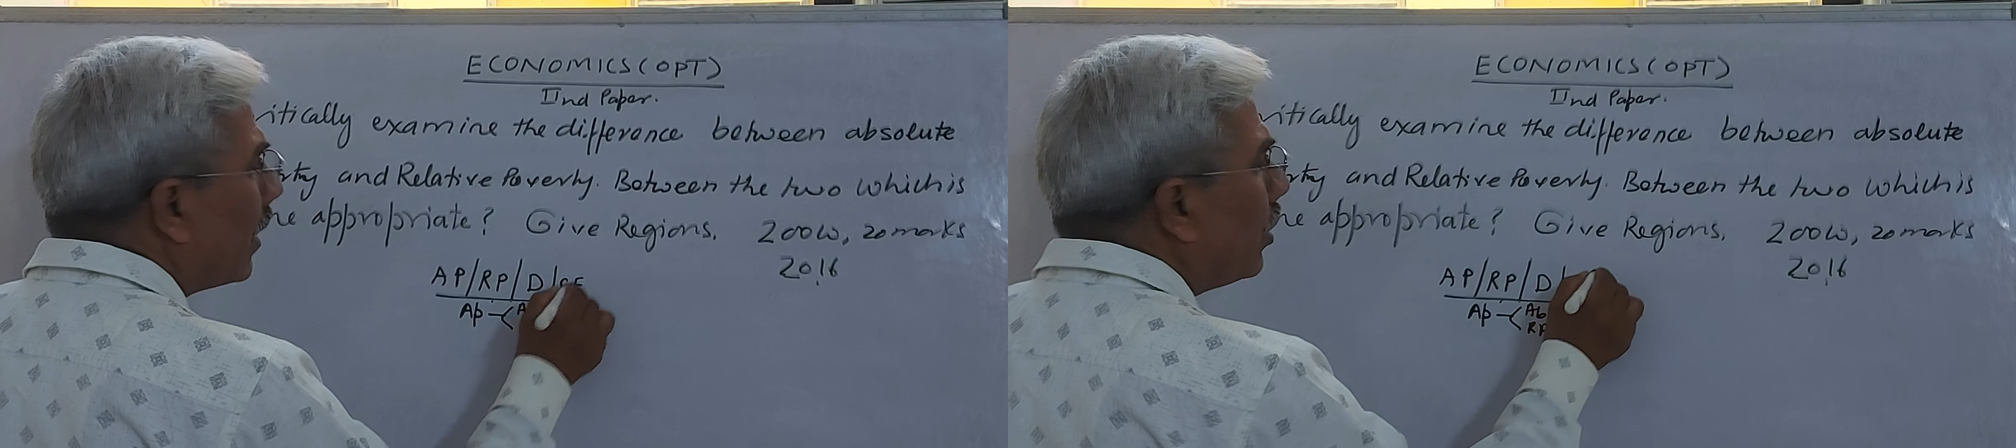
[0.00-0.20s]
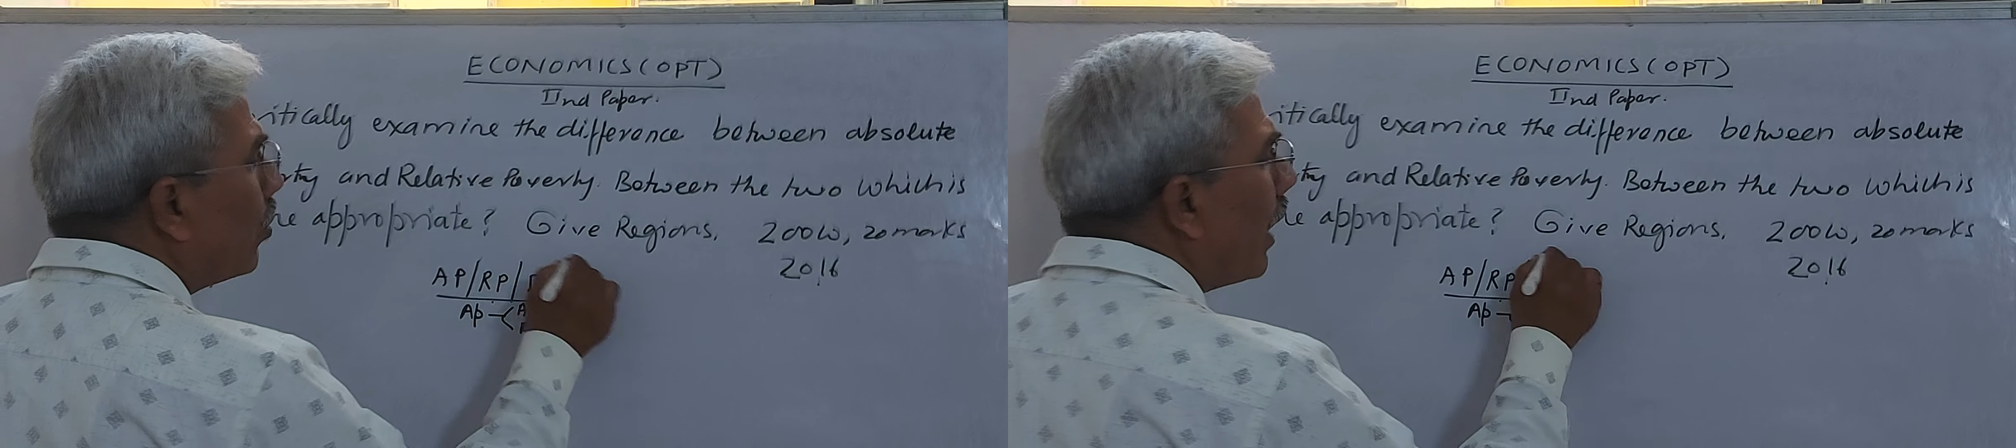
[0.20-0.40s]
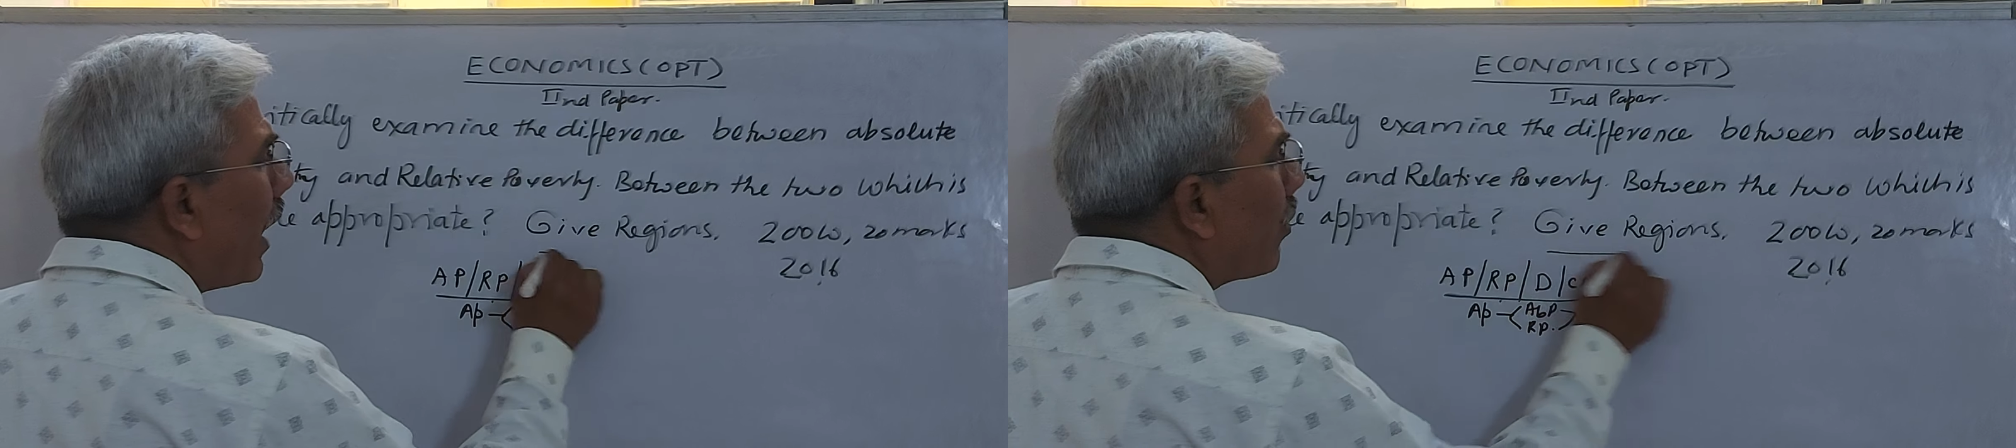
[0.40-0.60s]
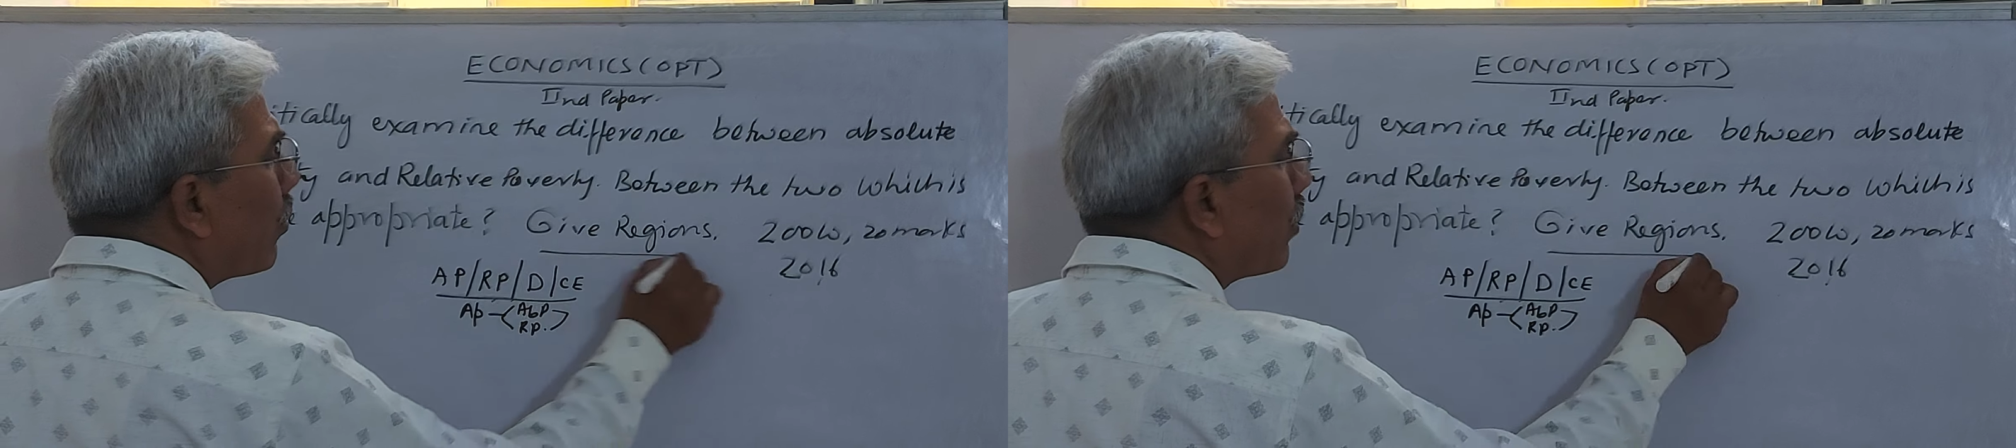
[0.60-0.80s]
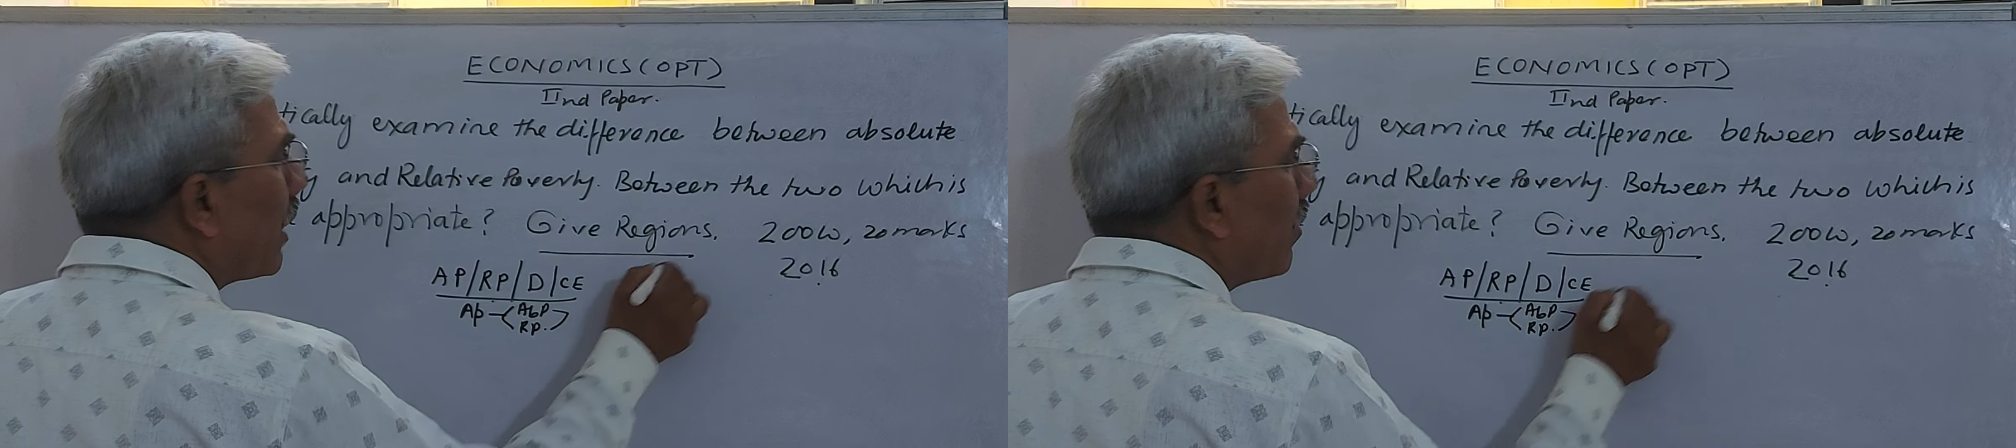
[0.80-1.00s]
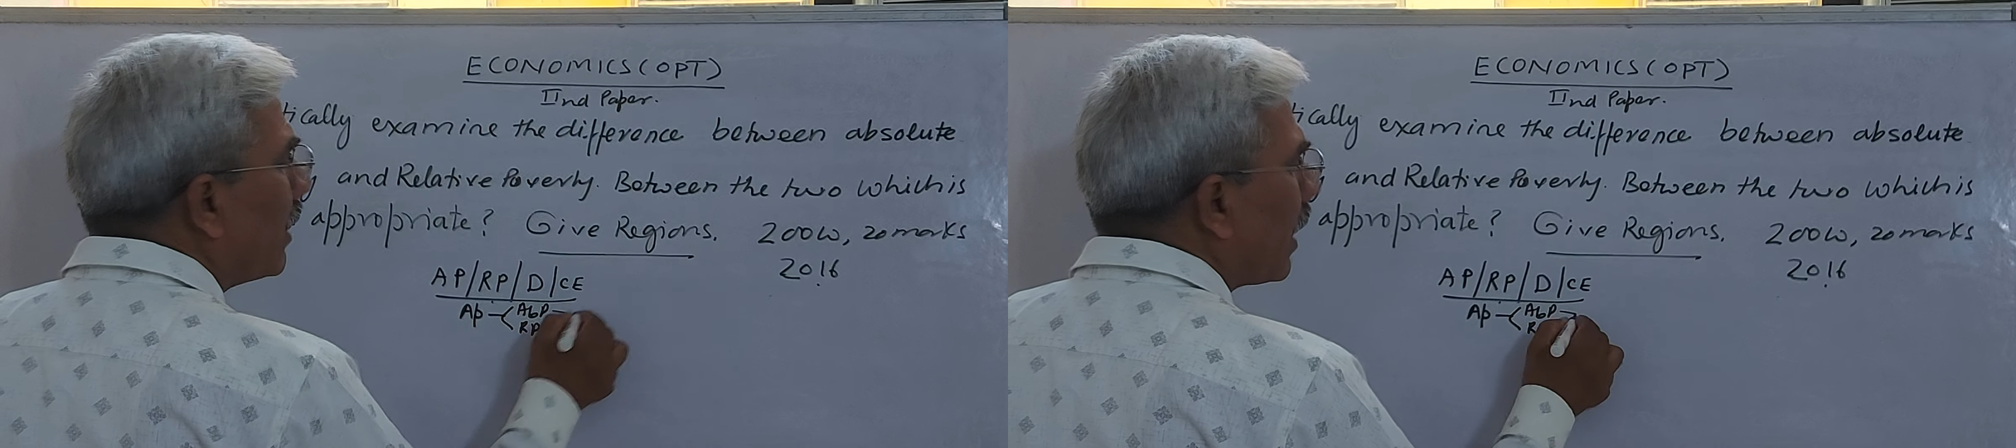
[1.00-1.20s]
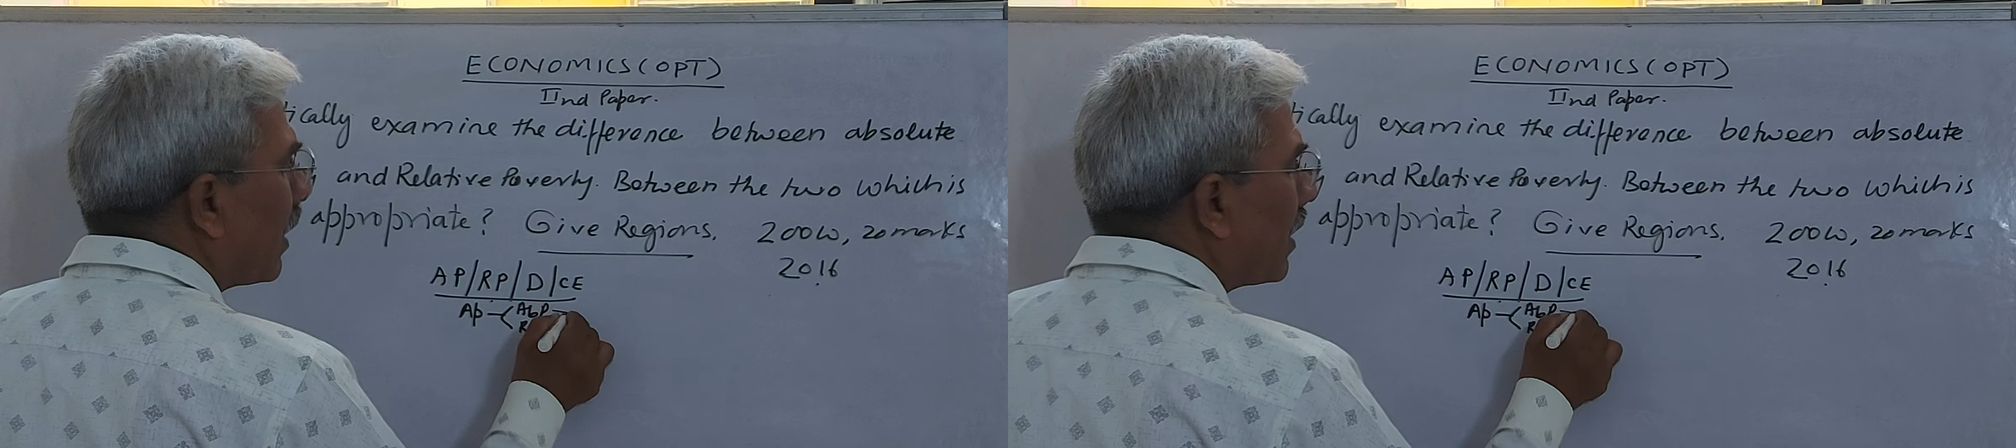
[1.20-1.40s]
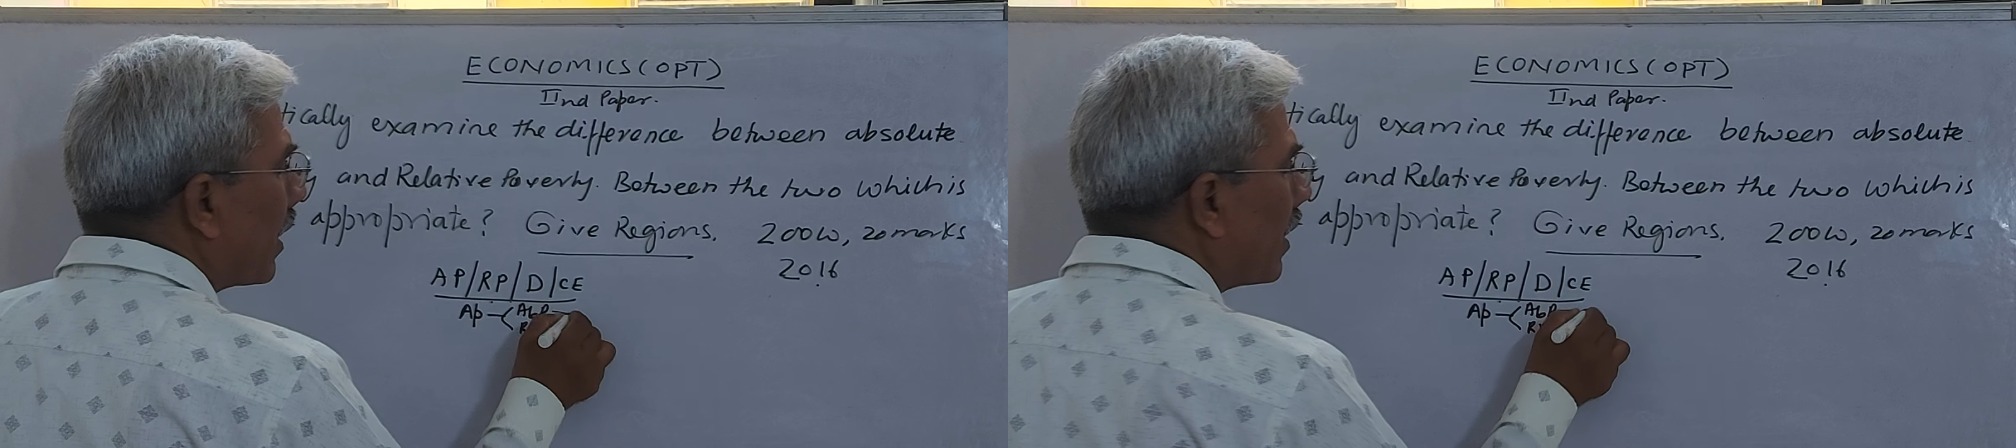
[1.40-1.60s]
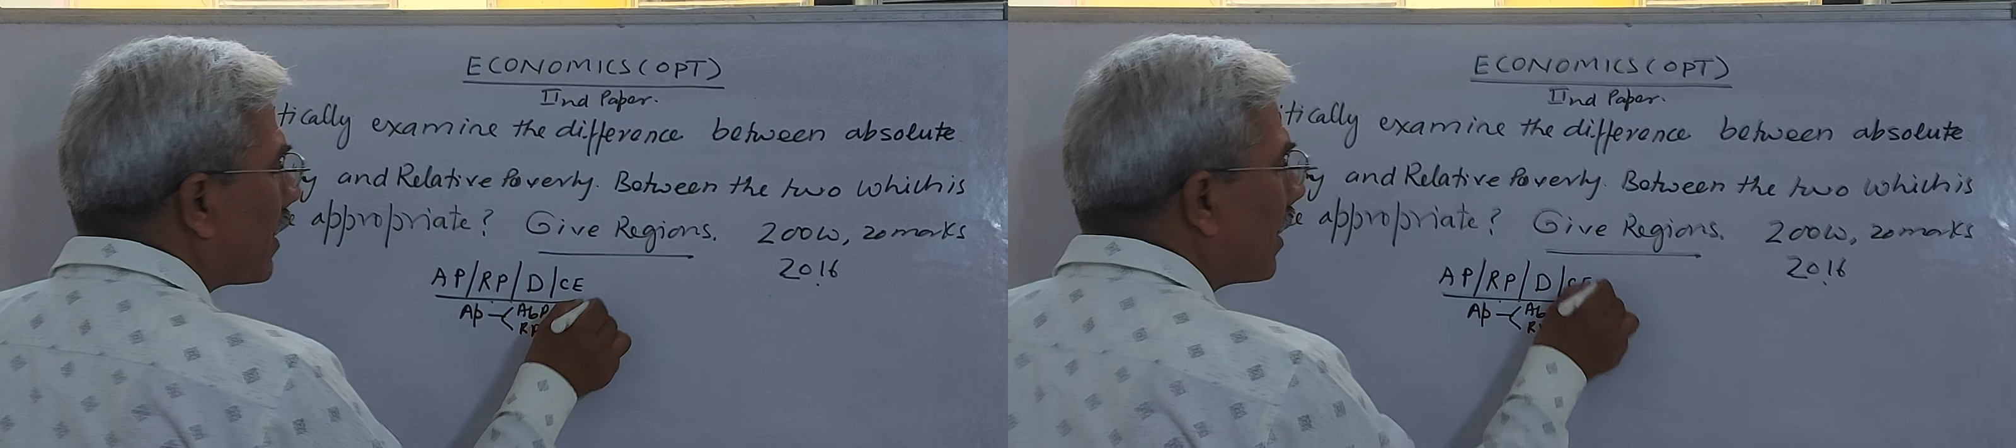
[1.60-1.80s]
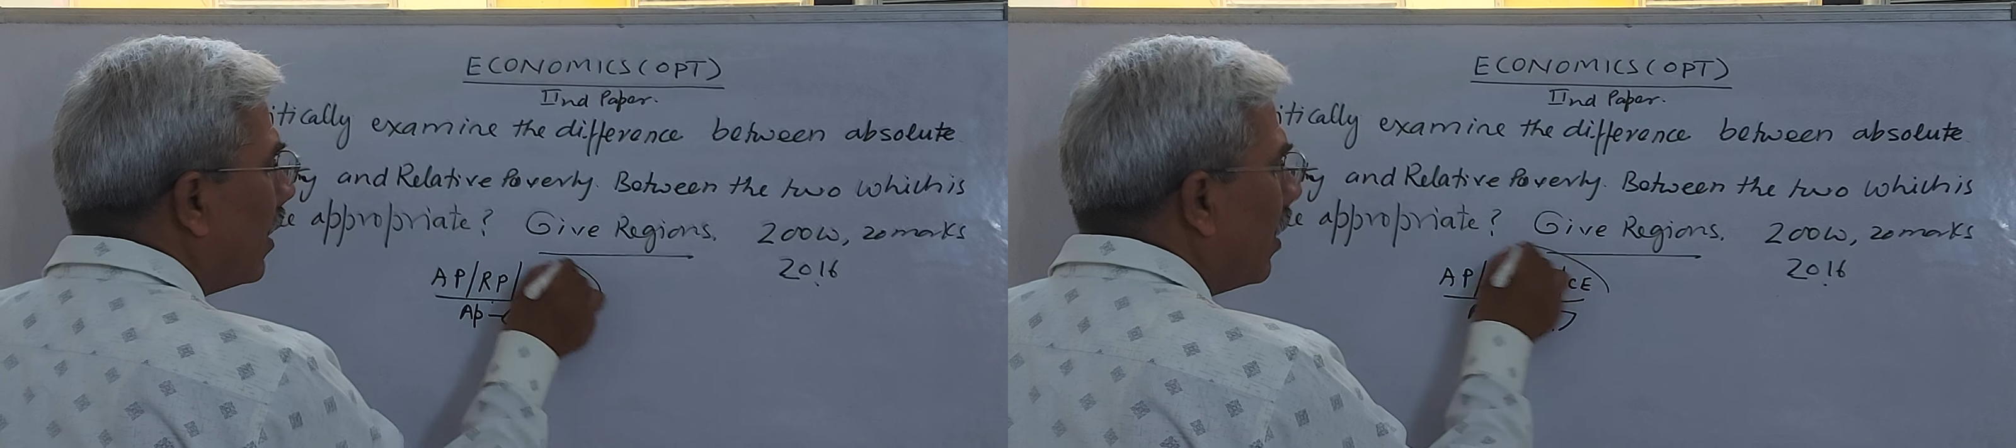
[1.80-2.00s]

You have to give the reasons